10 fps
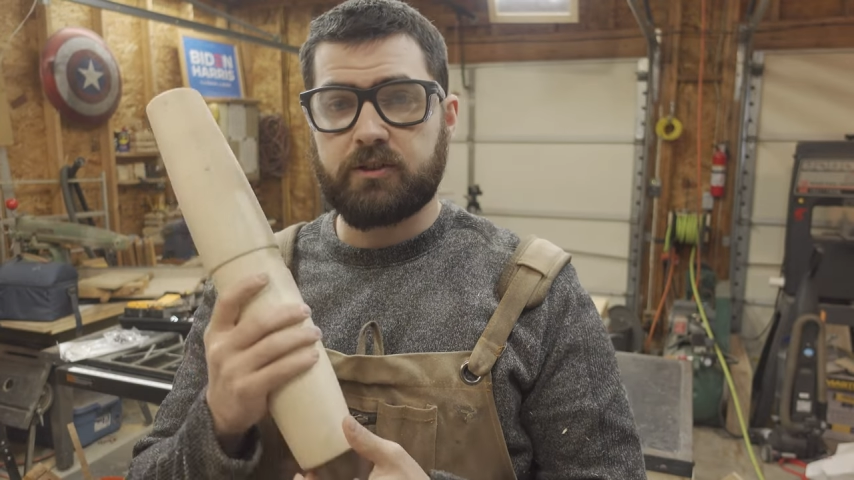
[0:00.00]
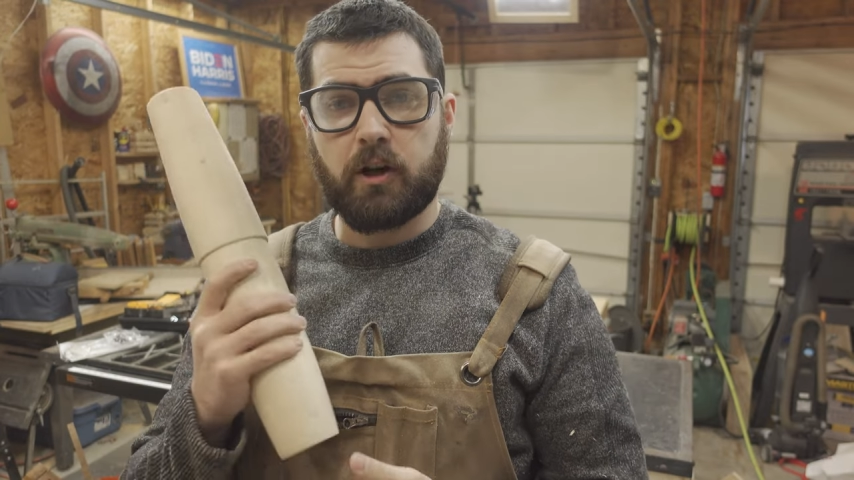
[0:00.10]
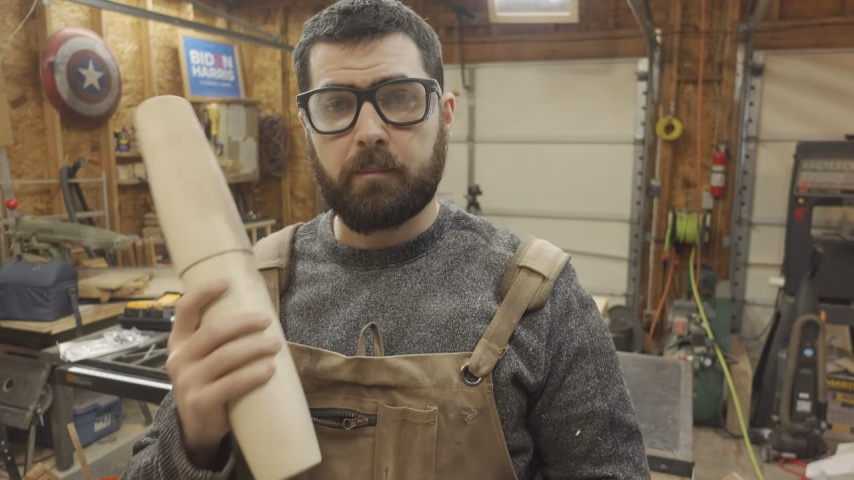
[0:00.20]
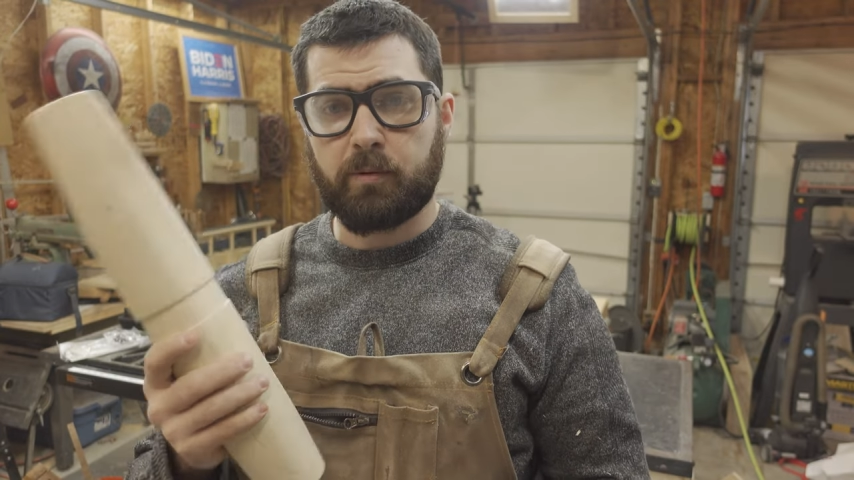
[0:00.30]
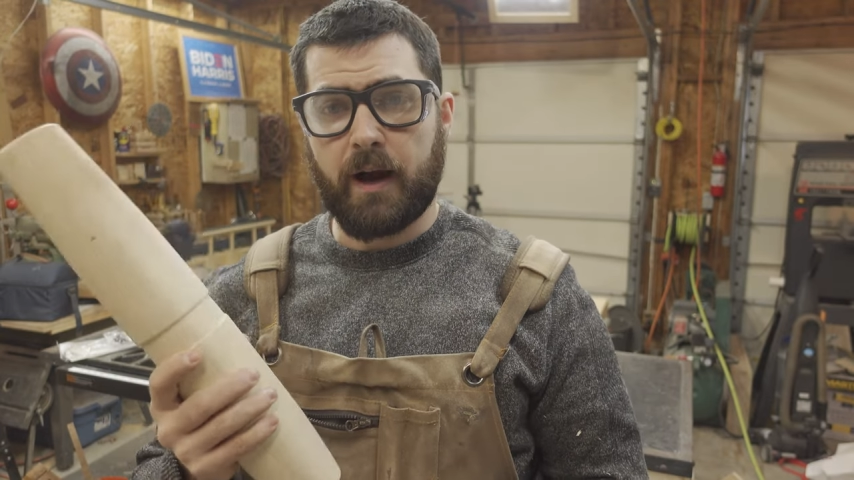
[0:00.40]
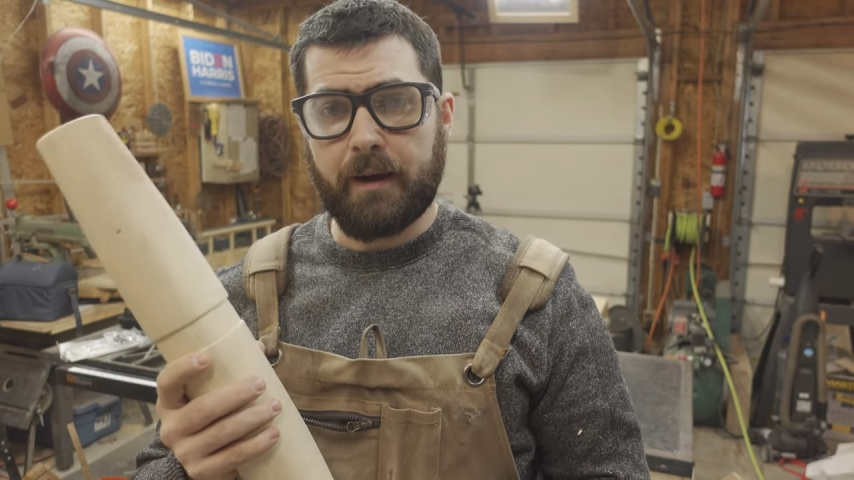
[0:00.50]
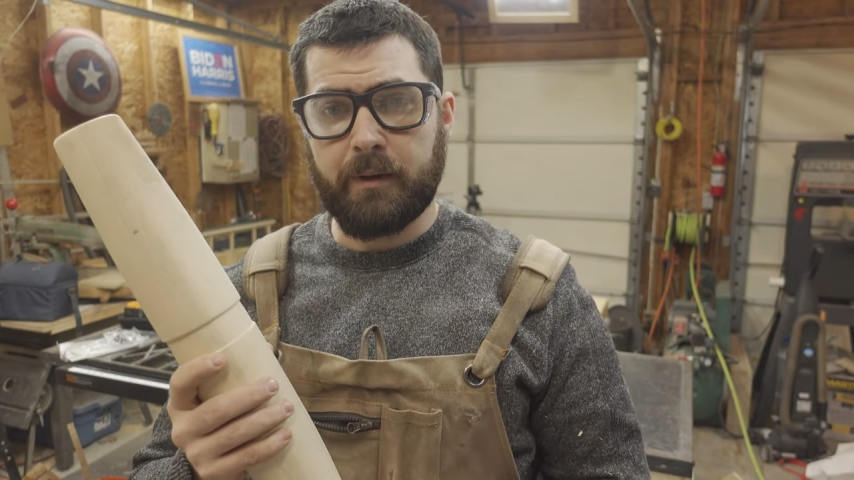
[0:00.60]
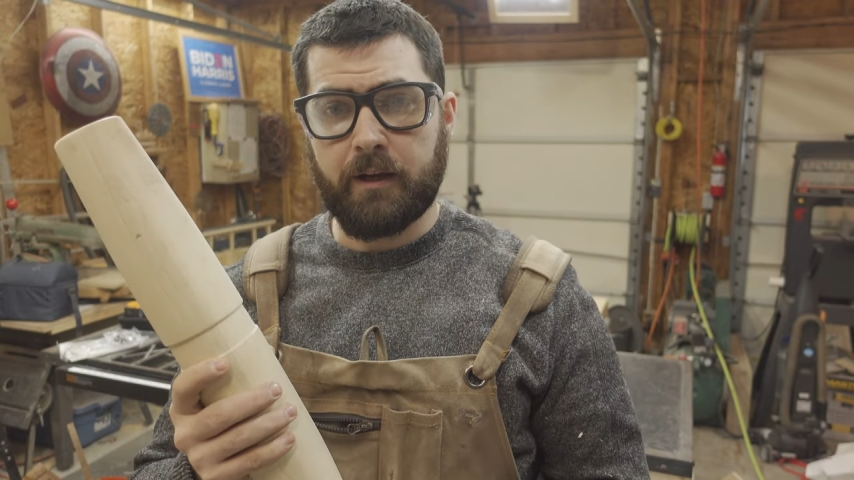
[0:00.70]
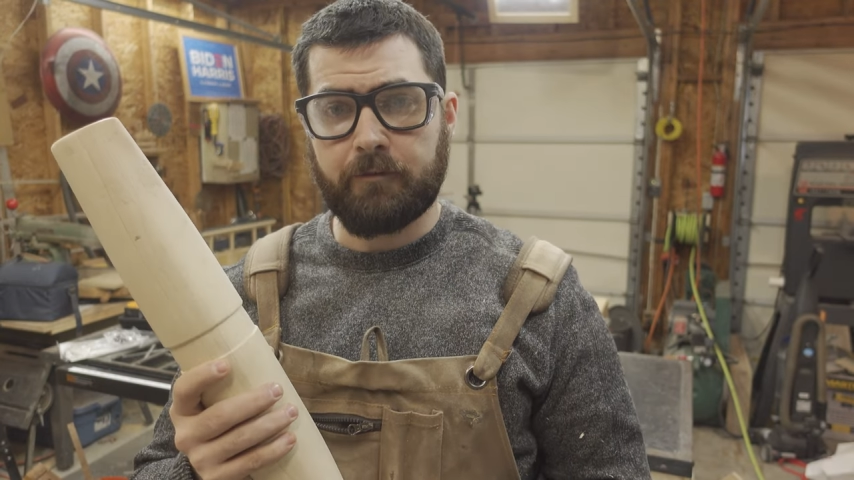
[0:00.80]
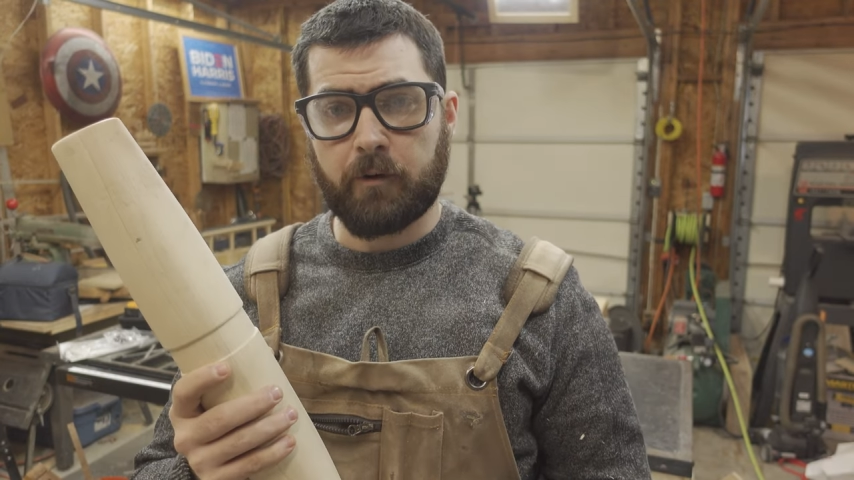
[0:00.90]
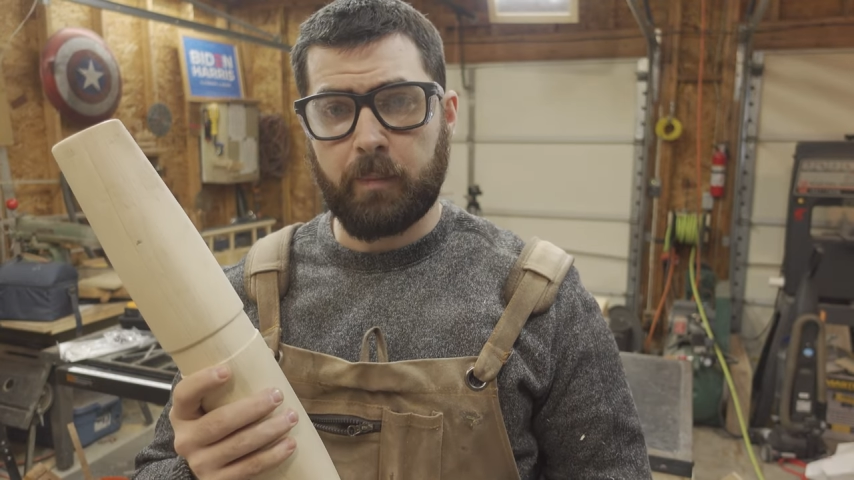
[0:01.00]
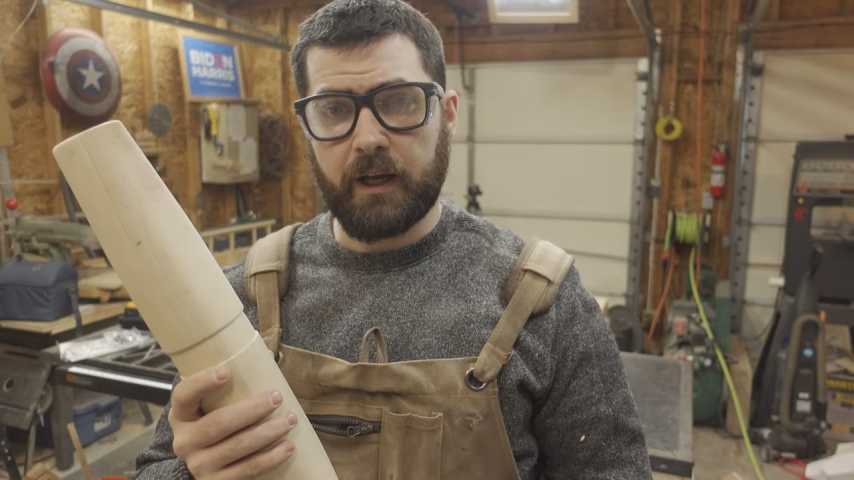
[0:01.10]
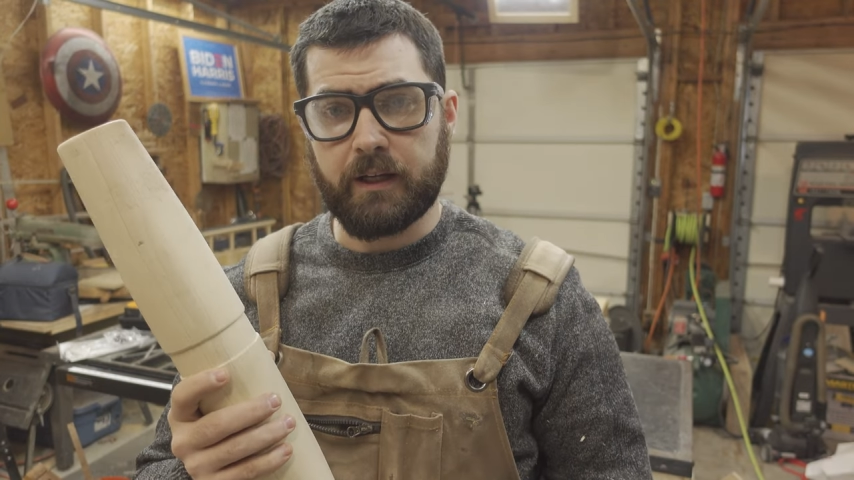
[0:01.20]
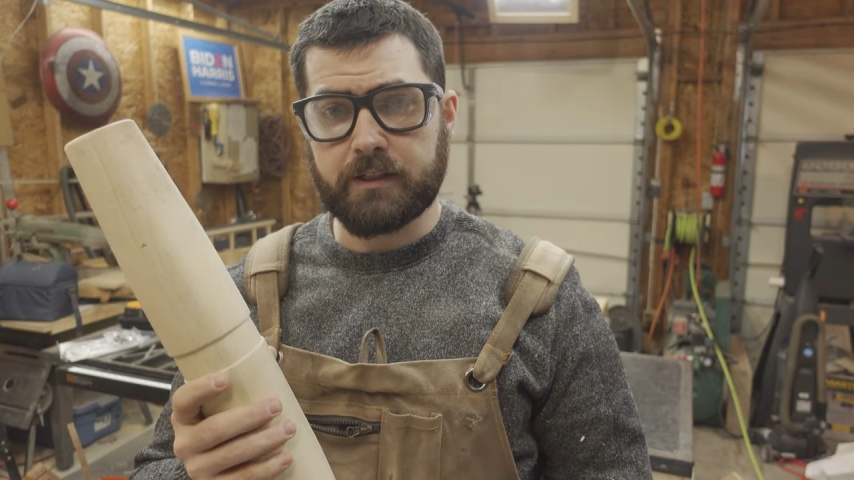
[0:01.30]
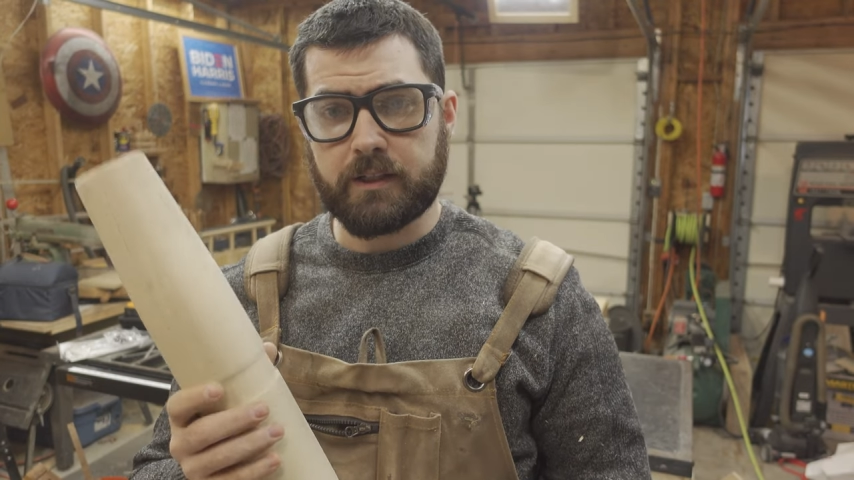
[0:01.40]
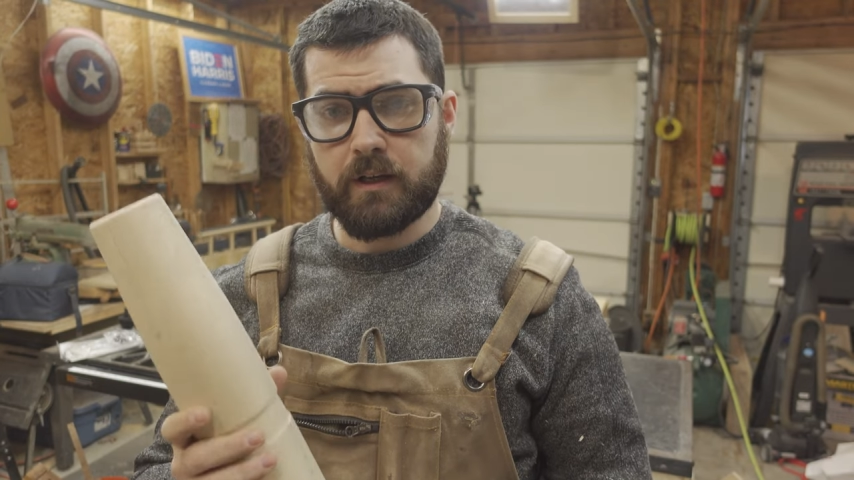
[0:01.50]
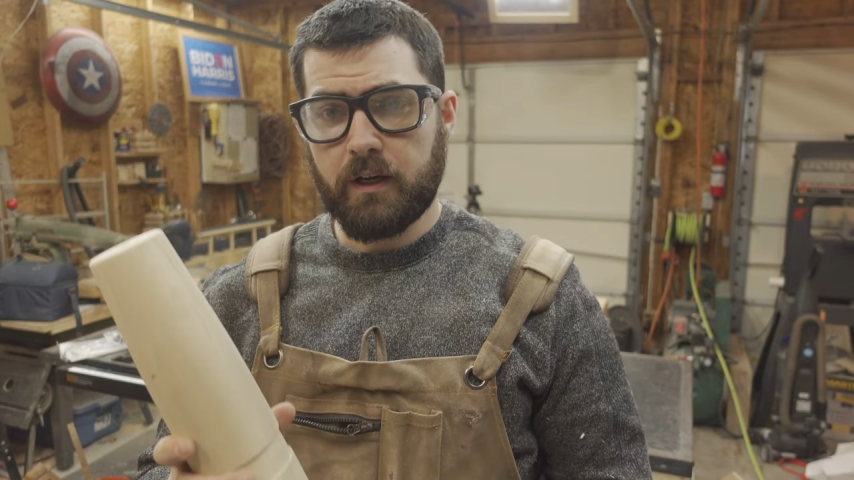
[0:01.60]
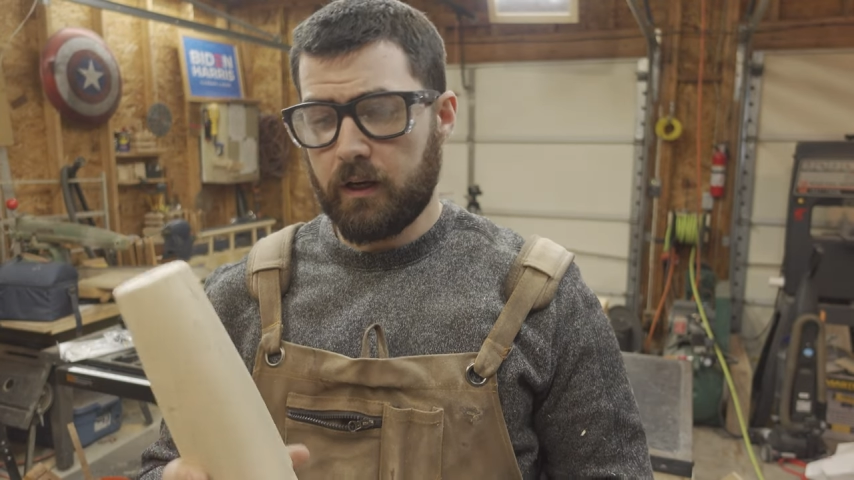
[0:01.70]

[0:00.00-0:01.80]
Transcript: start priming it for paint.